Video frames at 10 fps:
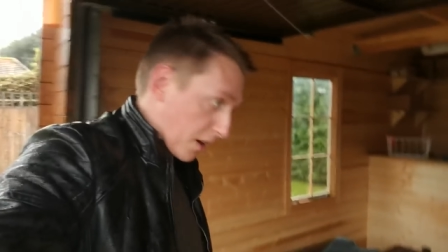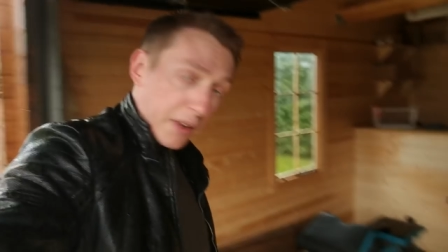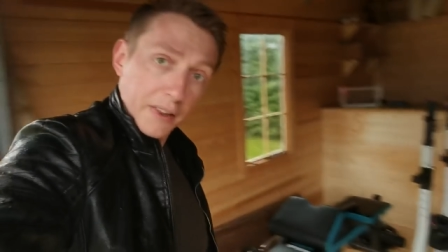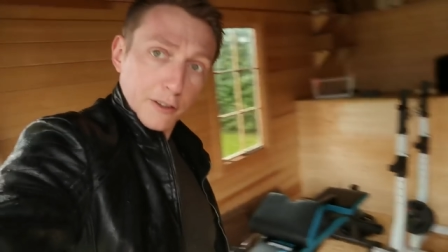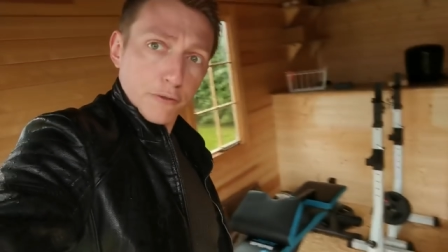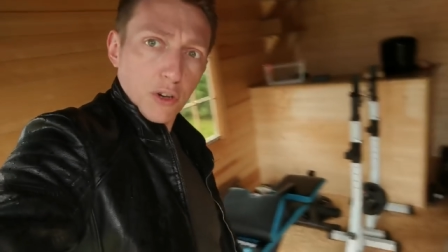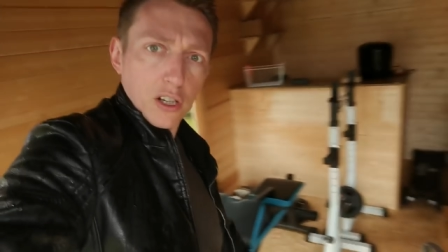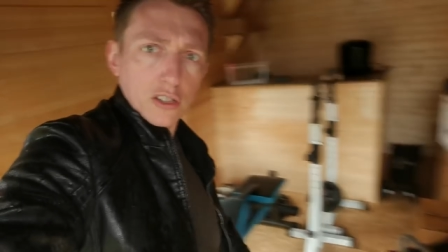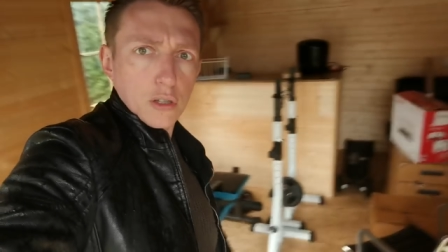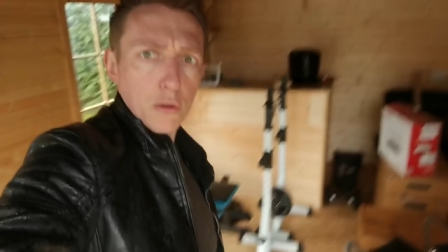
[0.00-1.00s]
done the
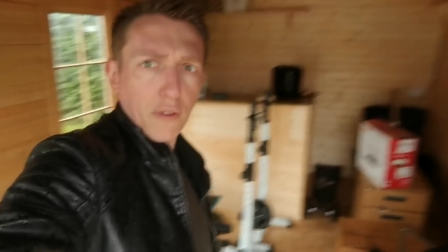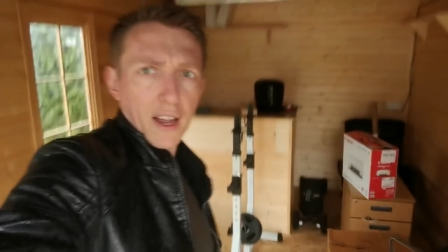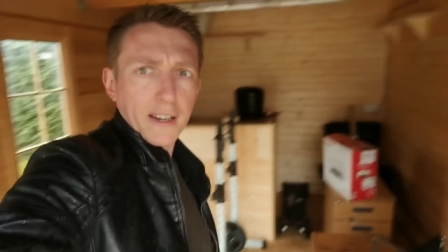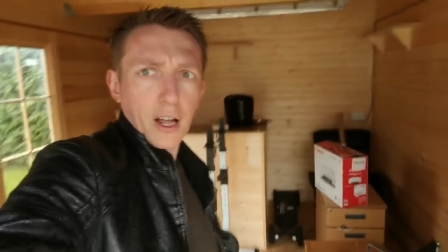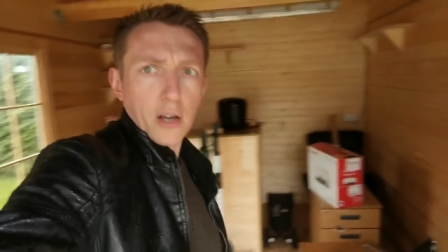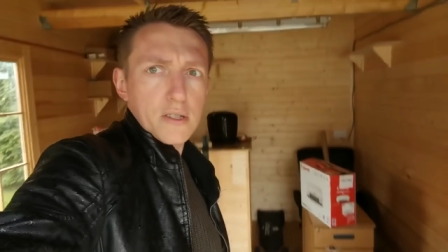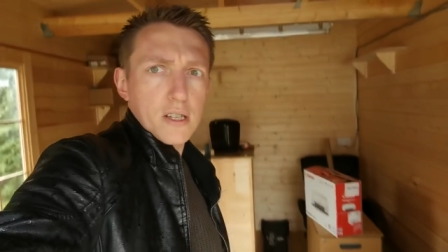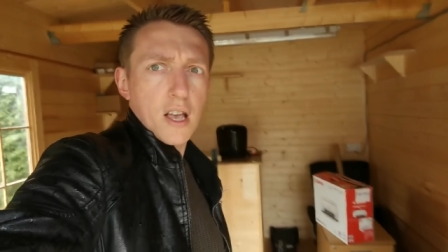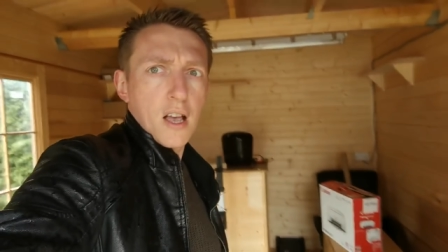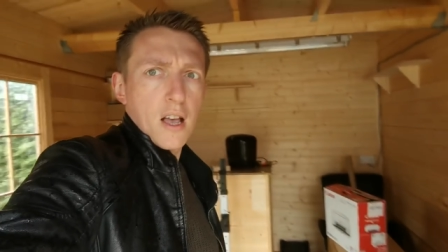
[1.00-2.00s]
first two van
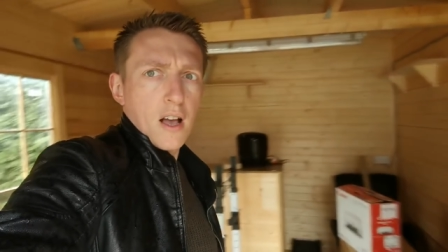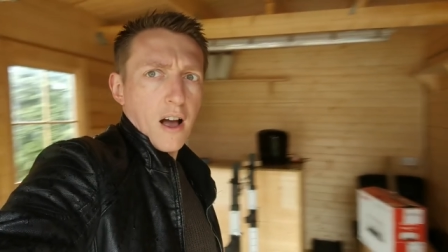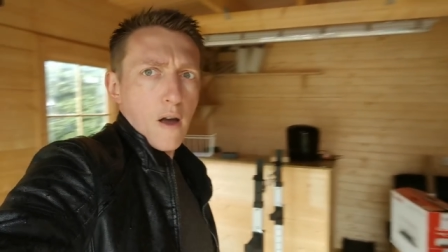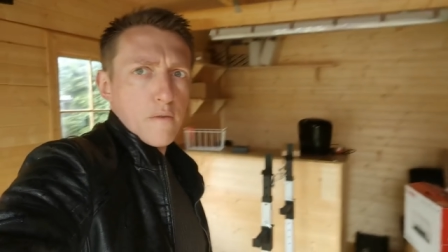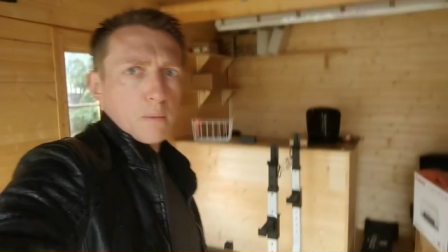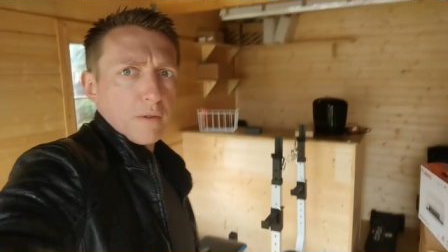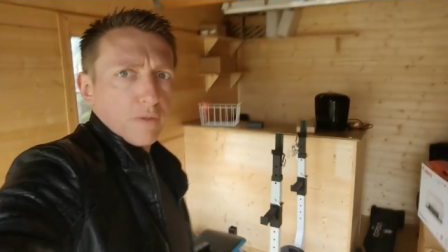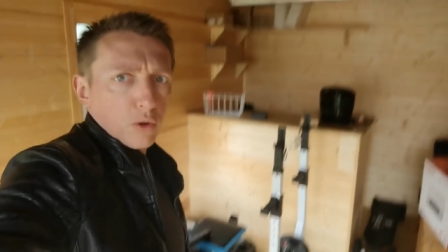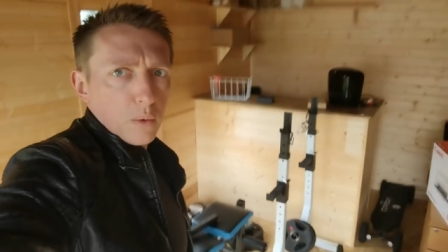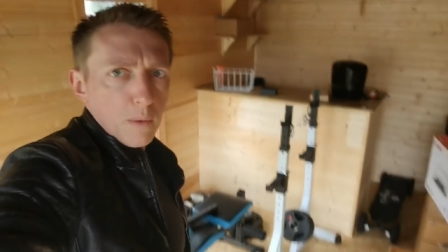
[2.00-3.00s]
loads over
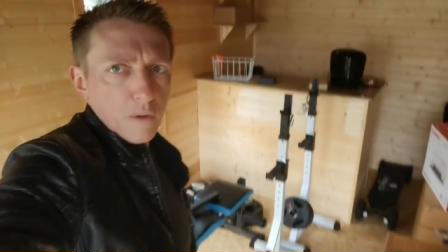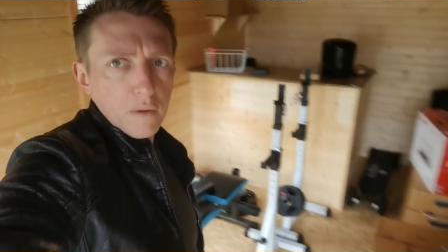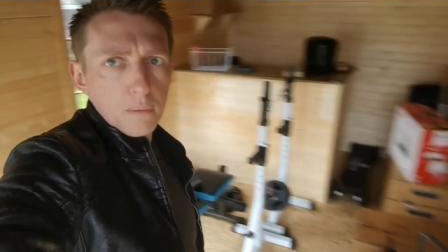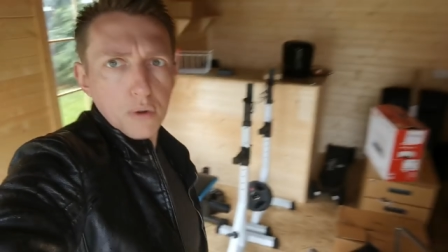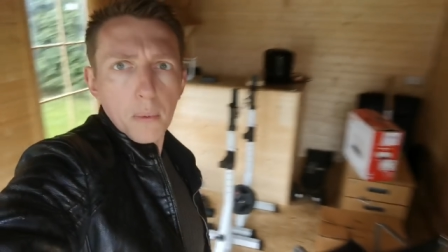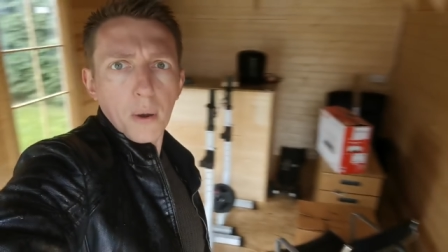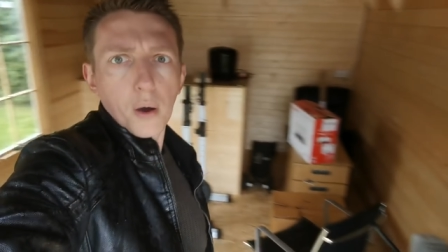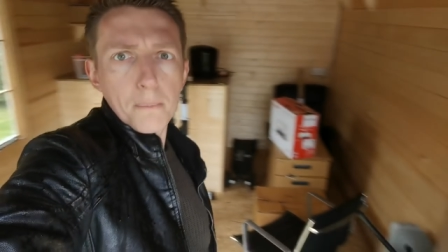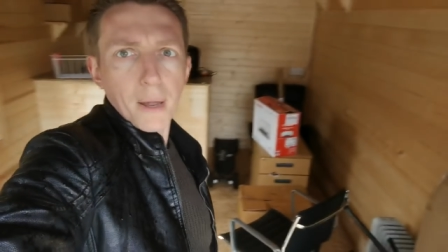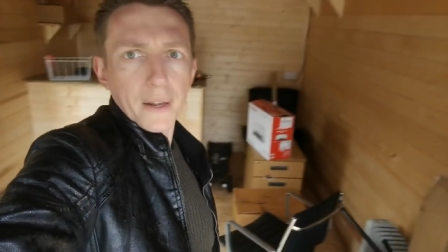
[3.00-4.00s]
before we move in proper
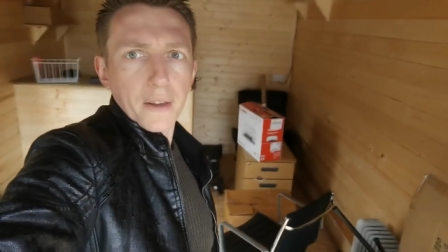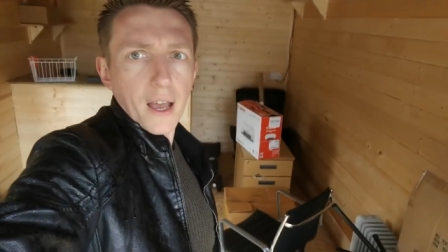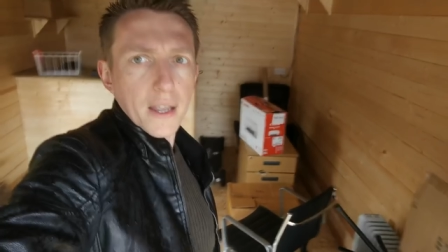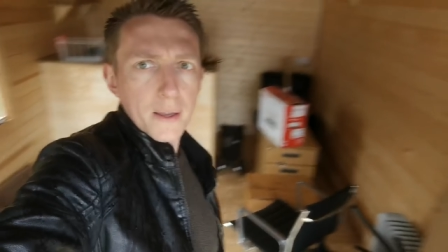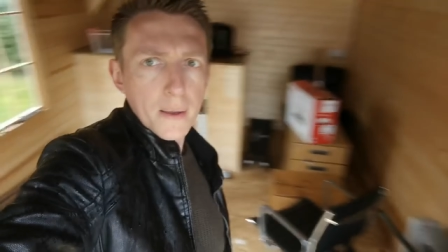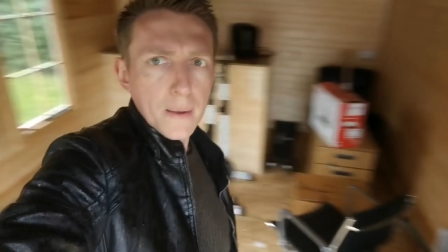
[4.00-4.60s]
on Monday.